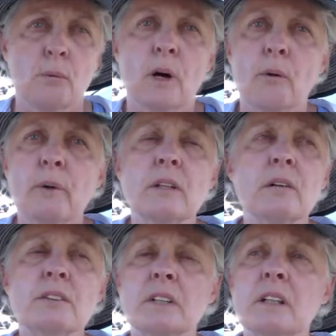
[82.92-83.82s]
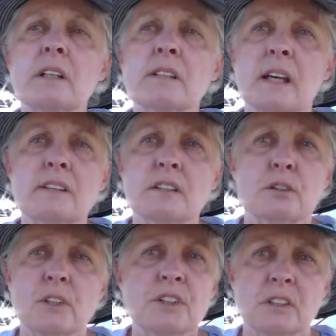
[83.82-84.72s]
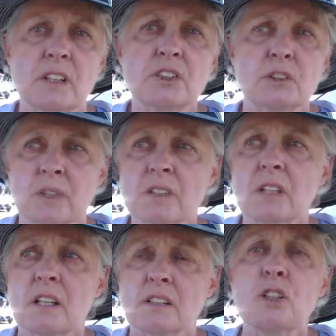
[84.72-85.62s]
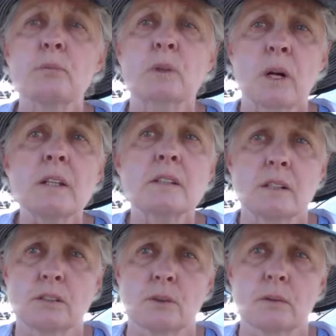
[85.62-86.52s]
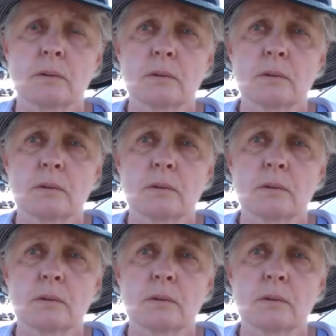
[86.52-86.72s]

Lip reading: Well, we don't see this as a Christian issue. We see it as a human rights issue.